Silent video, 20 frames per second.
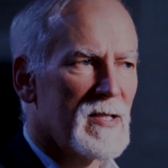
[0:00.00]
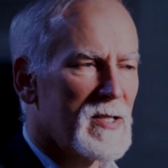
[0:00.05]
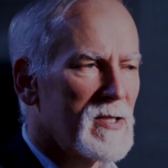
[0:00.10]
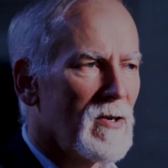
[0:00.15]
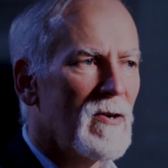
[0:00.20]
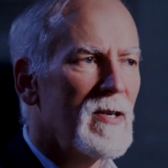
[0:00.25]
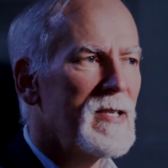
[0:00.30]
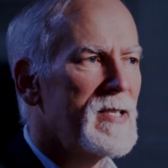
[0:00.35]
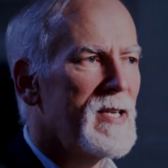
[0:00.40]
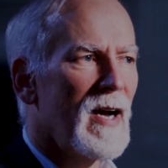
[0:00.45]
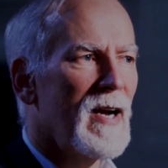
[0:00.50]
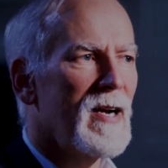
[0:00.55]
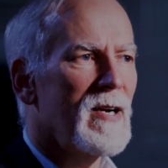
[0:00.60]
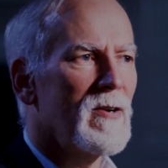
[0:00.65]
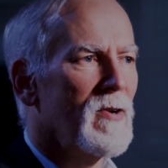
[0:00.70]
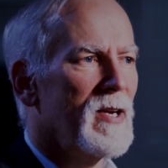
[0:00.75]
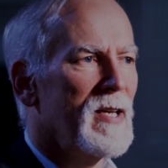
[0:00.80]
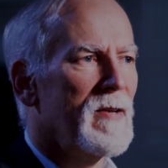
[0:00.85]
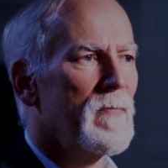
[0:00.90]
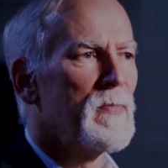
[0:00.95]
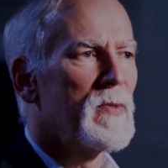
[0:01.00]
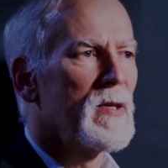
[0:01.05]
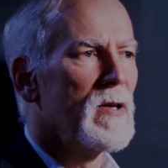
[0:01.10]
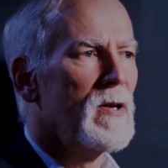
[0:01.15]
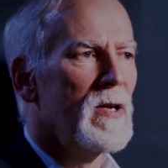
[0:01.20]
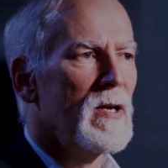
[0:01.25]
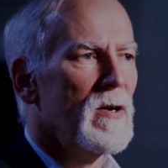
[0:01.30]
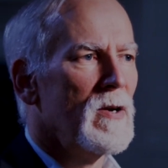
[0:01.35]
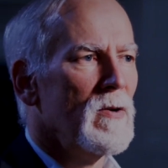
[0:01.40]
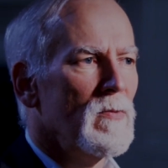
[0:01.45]
start a diary,
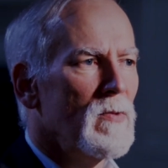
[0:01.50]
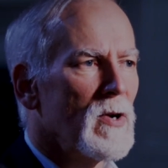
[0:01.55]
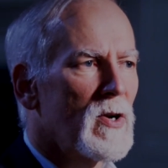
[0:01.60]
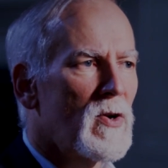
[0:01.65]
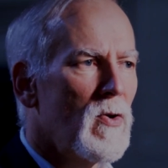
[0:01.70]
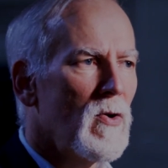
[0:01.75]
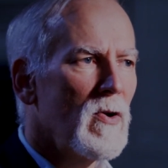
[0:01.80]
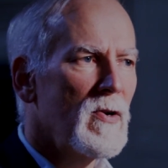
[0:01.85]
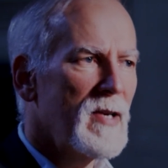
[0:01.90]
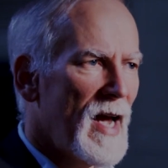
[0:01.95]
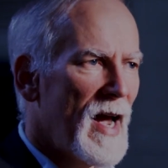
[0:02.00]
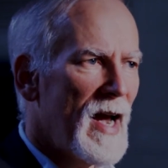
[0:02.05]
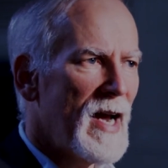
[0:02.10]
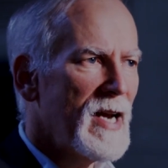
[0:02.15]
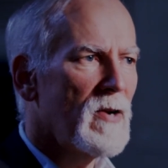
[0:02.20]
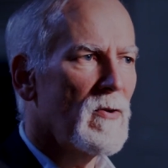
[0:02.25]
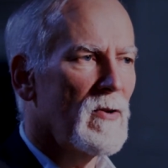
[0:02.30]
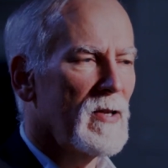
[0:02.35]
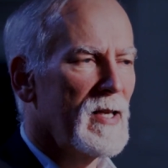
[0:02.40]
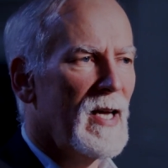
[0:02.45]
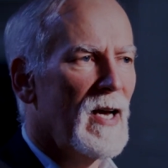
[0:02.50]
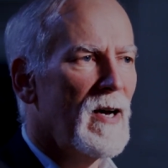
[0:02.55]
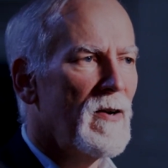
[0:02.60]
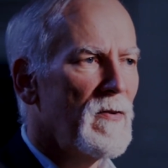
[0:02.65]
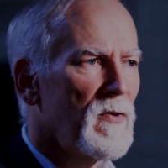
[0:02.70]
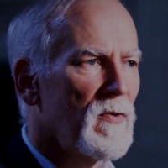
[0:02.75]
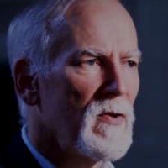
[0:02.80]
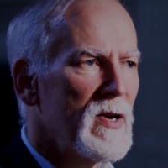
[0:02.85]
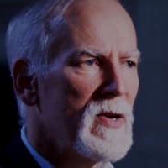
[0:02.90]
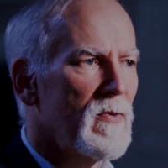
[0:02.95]
record accurately
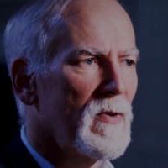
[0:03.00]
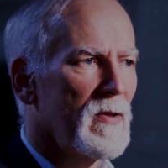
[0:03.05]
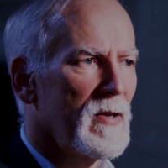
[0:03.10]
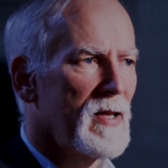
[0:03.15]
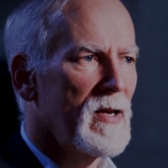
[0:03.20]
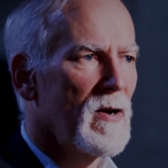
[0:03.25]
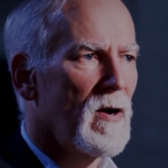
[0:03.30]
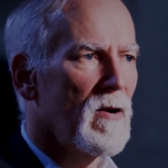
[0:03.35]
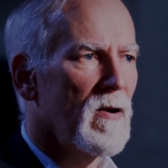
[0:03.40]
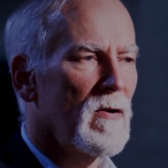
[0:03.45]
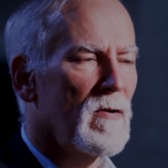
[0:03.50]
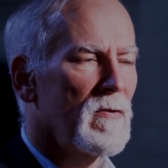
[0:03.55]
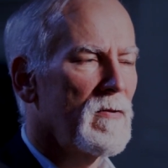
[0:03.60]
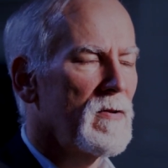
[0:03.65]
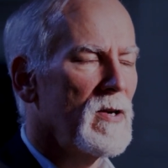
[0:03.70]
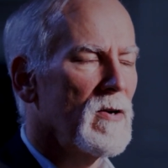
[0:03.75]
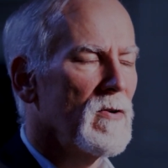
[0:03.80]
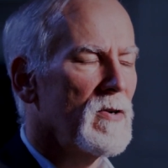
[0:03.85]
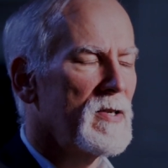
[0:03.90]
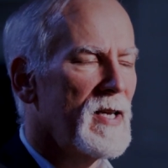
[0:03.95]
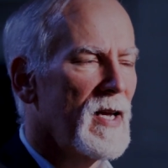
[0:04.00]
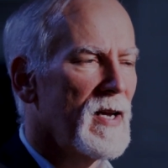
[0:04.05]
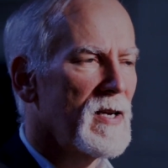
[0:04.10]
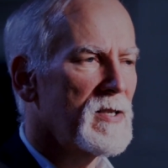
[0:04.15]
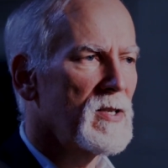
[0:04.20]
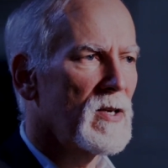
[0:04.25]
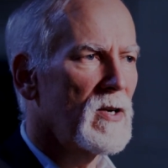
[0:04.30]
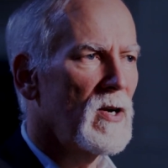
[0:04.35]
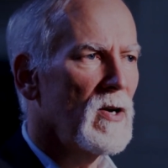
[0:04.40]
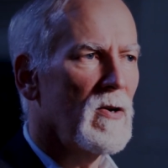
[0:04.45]
how frequently are your
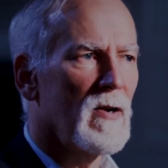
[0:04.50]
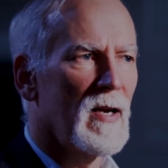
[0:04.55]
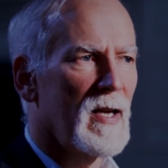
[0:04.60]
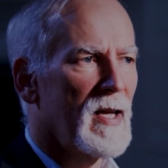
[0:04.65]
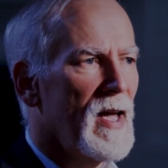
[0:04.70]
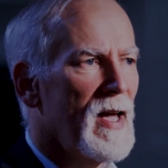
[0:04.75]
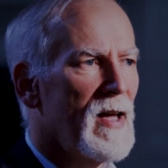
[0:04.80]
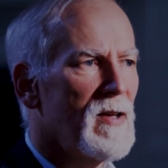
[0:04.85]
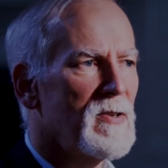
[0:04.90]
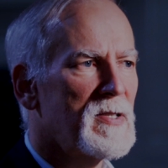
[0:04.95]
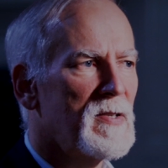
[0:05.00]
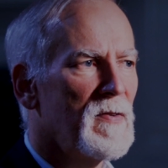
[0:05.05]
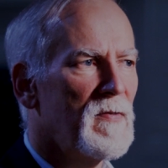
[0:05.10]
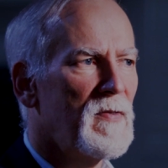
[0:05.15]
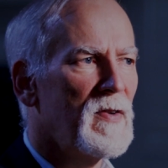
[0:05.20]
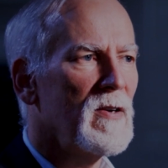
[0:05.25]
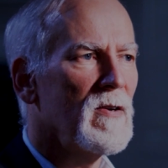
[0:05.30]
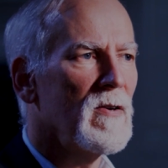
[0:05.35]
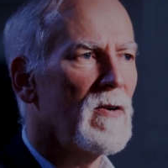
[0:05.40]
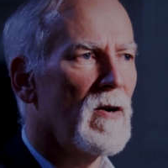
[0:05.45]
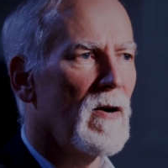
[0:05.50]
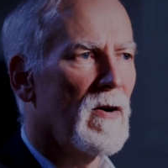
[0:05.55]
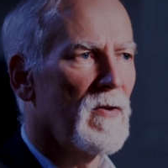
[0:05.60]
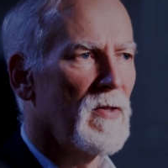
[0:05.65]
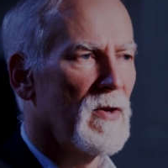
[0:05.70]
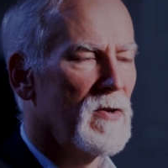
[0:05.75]
attacks occurring, how severe are